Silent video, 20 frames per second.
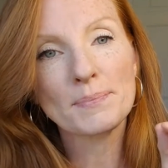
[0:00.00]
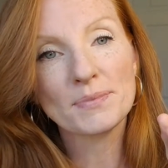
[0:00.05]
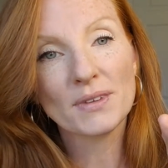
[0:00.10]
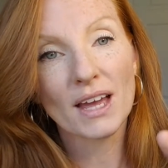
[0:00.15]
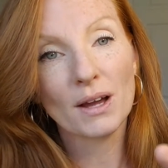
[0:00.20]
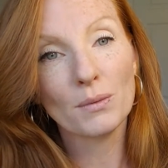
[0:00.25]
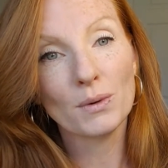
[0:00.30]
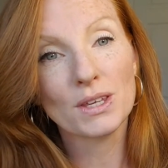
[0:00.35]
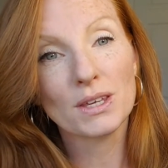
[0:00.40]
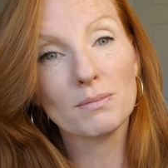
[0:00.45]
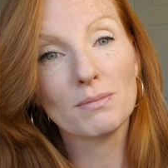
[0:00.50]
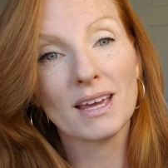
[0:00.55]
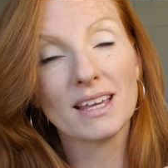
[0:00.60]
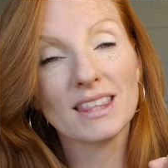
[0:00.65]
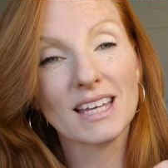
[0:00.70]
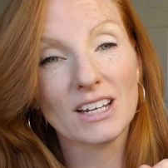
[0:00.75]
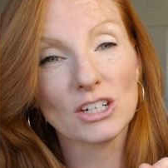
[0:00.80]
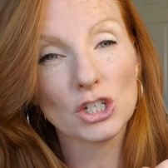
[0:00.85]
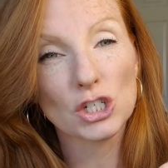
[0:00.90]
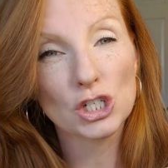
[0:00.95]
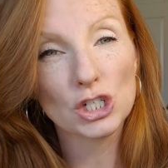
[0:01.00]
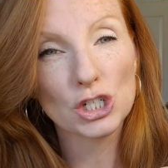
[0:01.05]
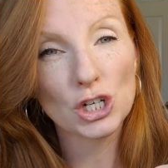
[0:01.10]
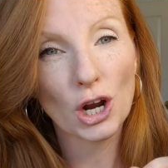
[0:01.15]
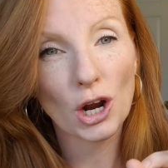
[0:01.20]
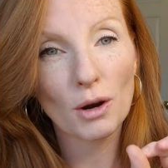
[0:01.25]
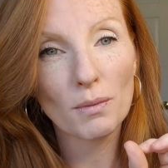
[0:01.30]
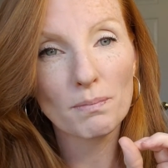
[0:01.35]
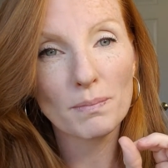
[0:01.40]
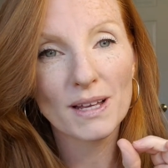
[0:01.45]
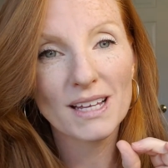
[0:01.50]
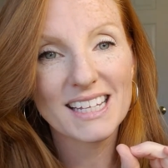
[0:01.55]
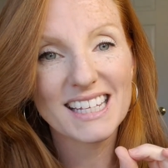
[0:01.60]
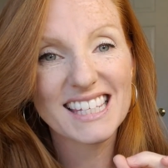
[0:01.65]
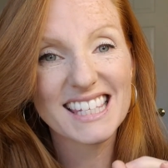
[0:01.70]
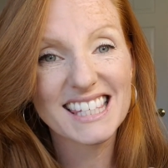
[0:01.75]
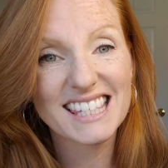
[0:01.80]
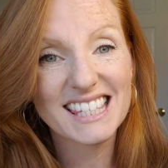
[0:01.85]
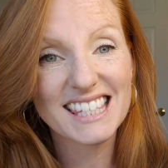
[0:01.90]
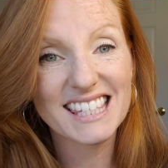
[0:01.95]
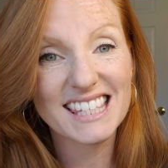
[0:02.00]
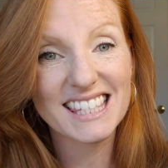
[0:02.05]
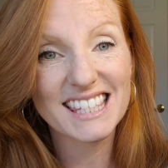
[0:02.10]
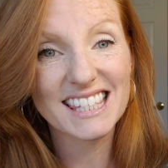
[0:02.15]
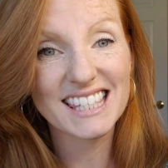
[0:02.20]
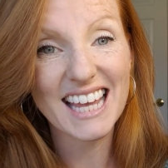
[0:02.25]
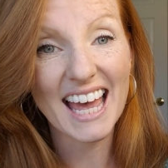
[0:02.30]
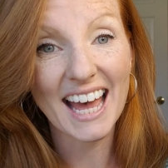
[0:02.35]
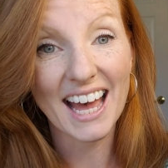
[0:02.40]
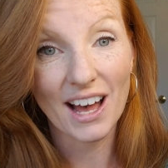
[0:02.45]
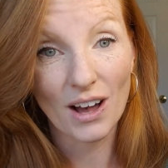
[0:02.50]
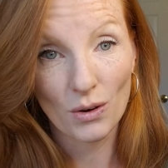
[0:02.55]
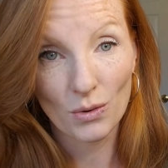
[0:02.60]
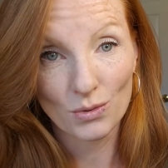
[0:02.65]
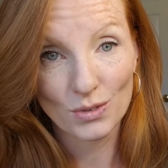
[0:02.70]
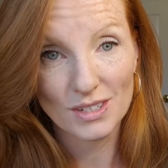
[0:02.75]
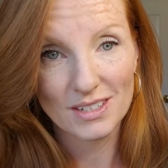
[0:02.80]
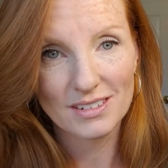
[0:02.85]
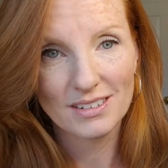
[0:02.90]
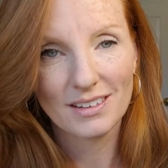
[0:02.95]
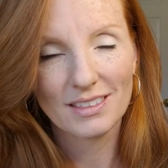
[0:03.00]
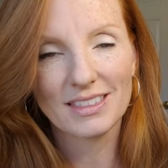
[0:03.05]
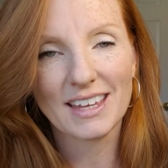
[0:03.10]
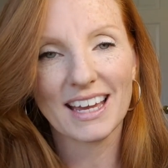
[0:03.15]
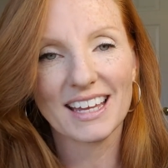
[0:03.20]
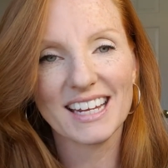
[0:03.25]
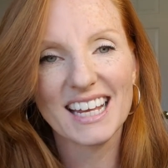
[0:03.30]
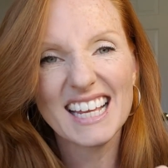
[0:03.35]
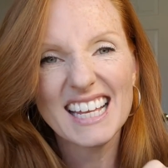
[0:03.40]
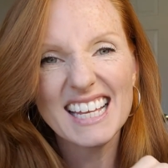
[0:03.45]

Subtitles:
And we can make that sharp sound, that